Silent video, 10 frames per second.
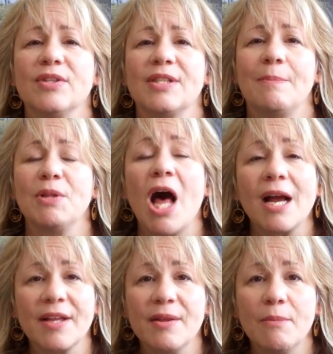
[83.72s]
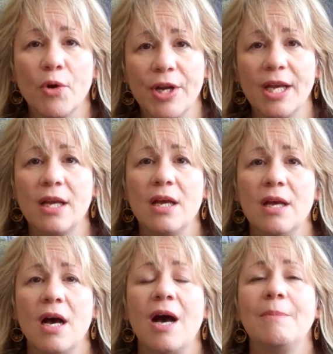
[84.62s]
a block in the morning,
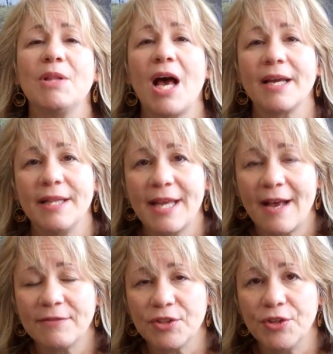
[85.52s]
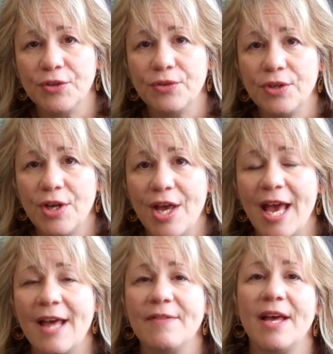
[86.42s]
a block in the afternoon,
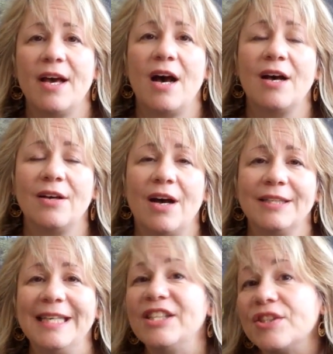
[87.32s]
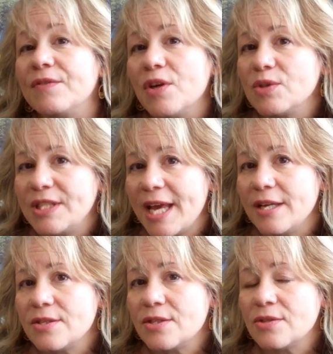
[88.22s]
and that on each of those
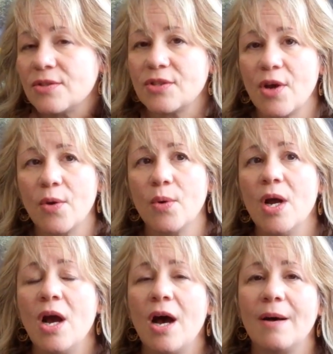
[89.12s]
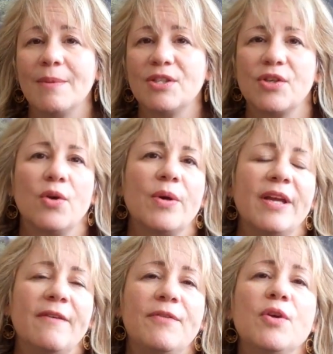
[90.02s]
days. So
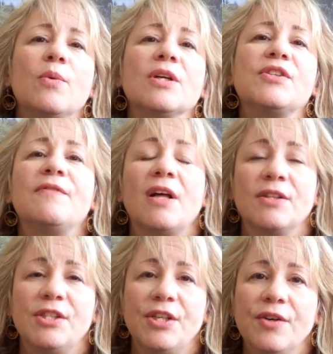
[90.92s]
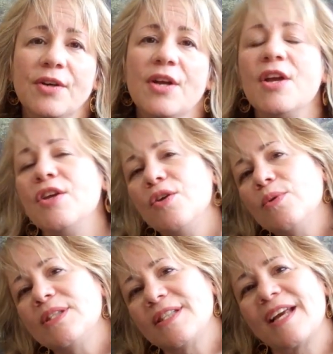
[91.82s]
if you were to volunteer, you
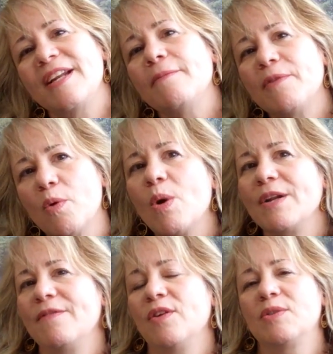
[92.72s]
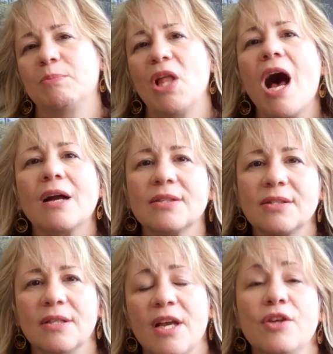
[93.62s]
would sign up for one of those
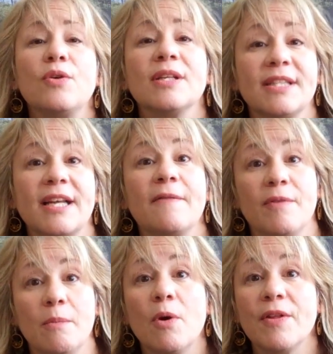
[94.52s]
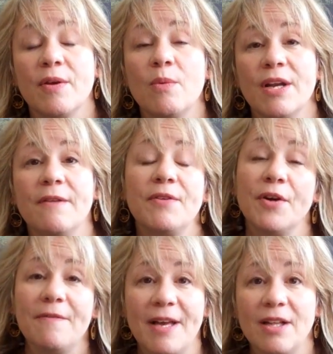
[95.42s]
blocks. You can sign up for more than one if
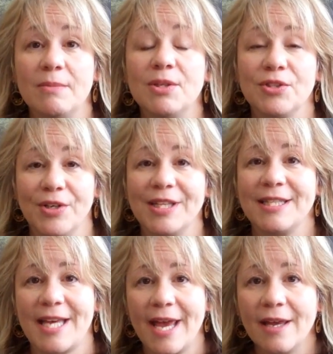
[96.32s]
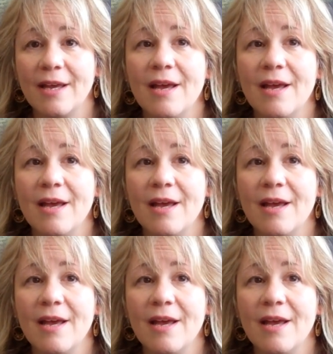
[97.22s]
you're available during the day.